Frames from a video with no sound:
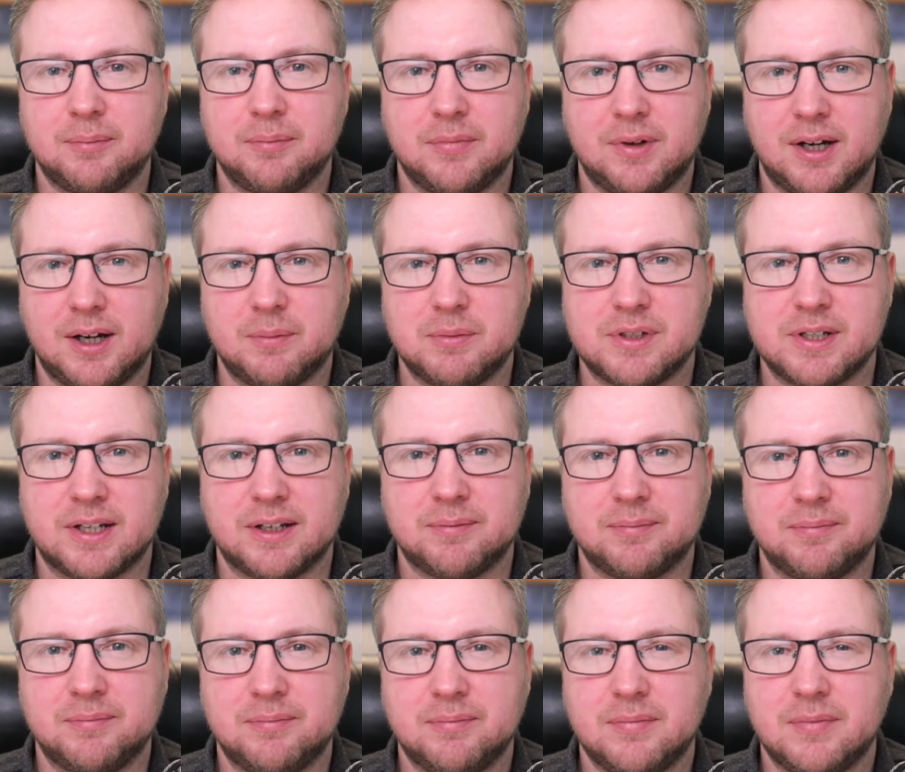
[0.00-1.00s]
I'm Dean.
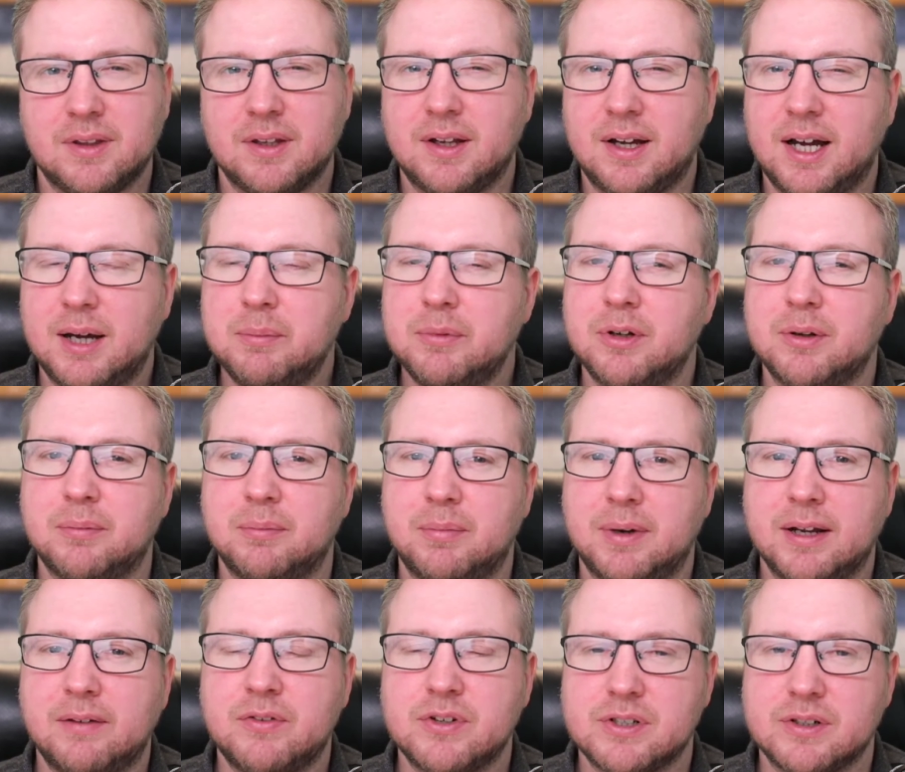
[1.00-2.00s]
I'm a
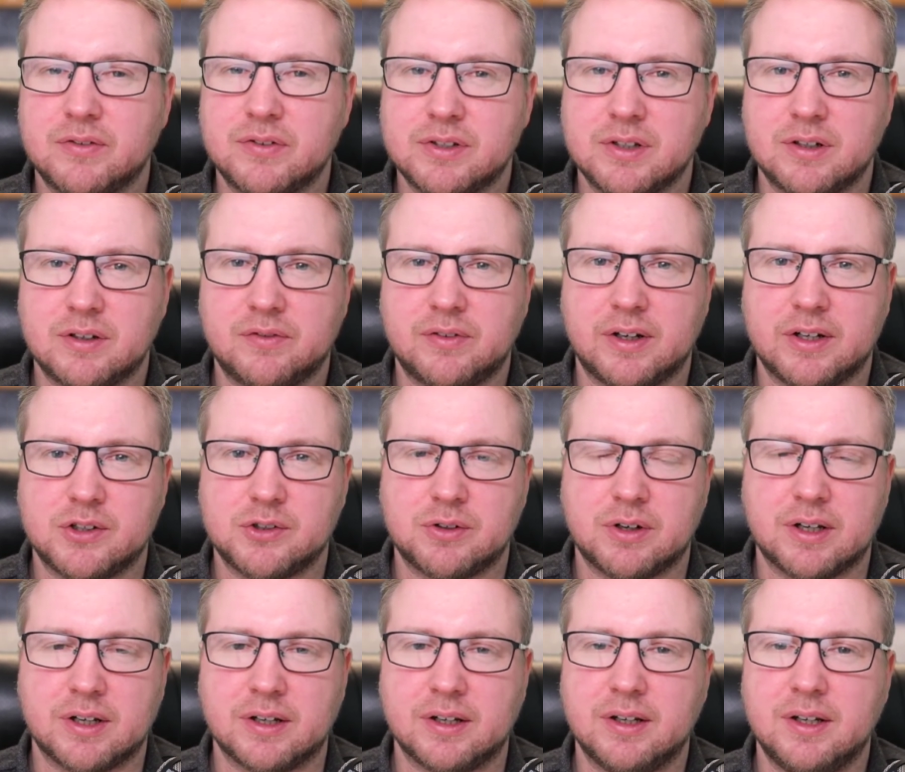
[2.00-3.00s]
Microsoft Certified
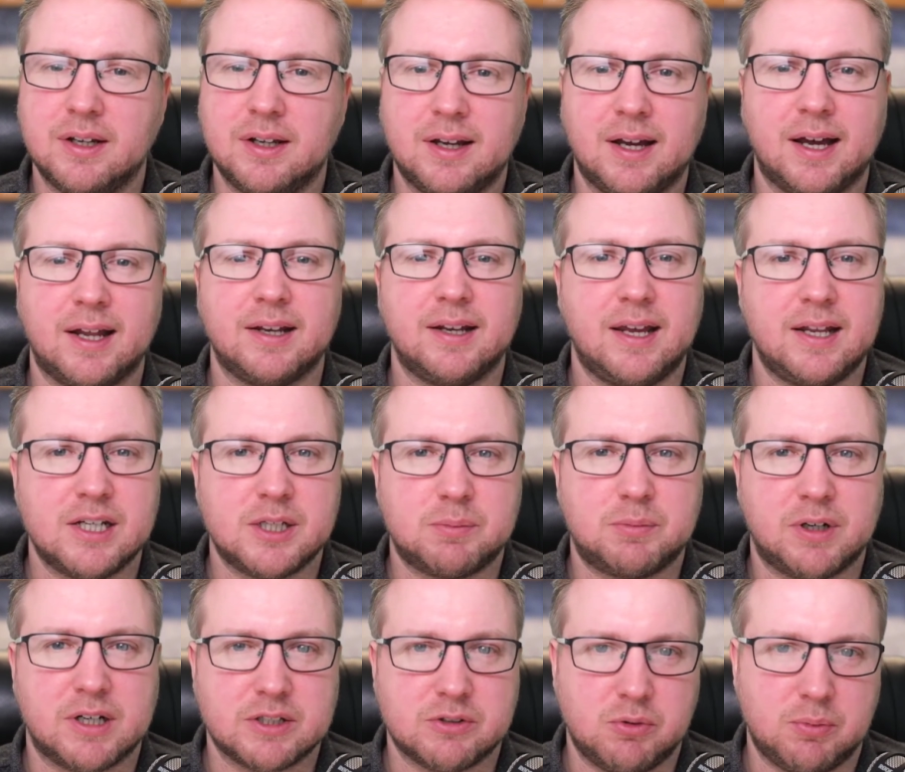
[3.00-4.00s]
Trainer and
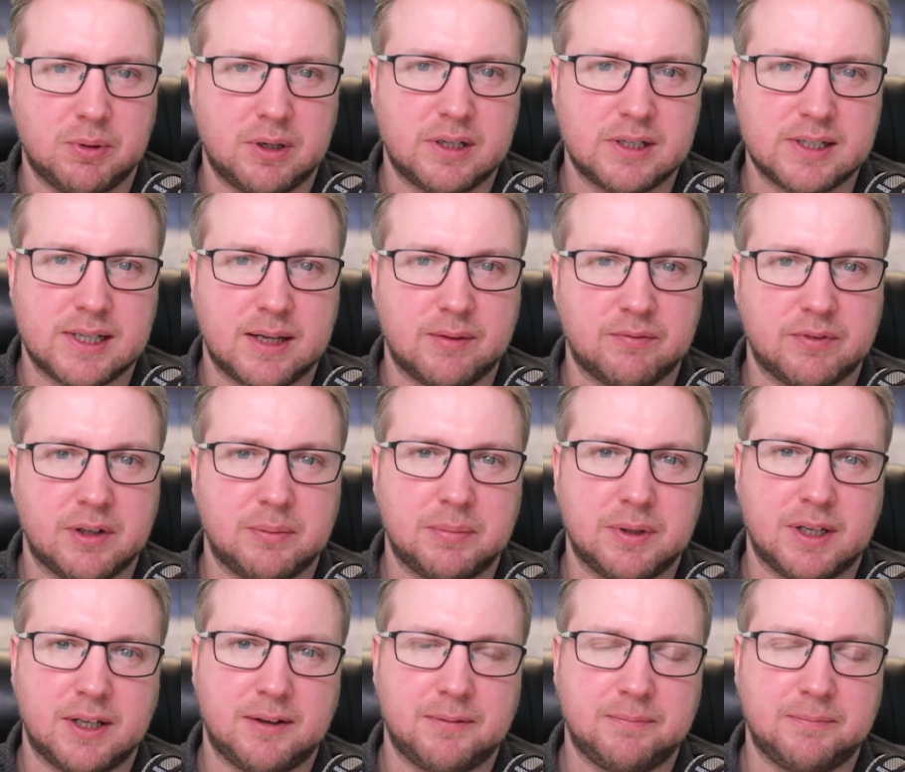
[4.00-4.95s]
Enterprise Mobility MVP.